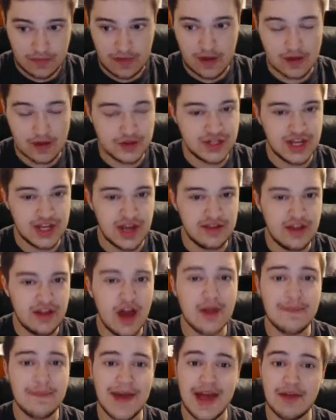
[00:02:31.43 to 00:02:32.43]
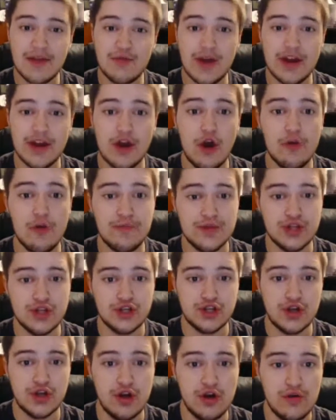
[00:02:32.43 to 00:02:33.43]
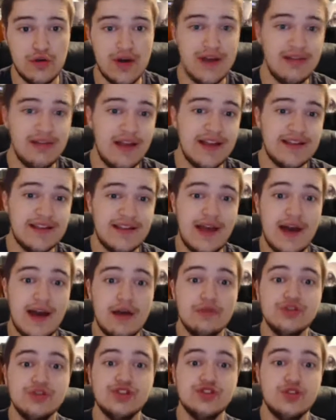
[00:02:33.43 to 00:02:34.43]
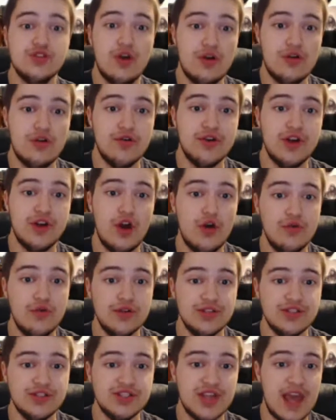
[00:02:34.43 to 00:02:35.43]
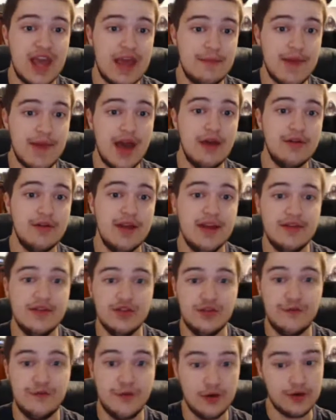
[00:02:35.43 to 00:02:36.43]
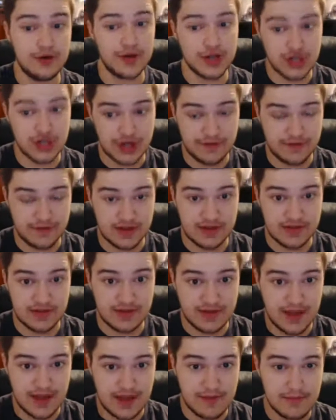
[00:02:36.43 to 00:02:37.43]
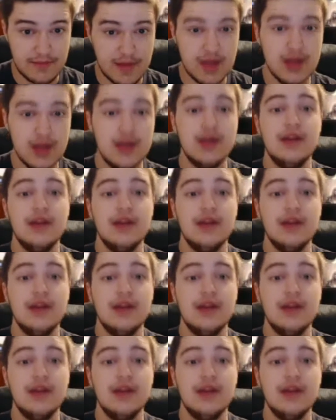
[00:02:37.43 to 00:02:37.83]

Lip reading: So yeah, not a bad way to open the show. I liked how Cesaro and Owens came out and the focus shifted to them.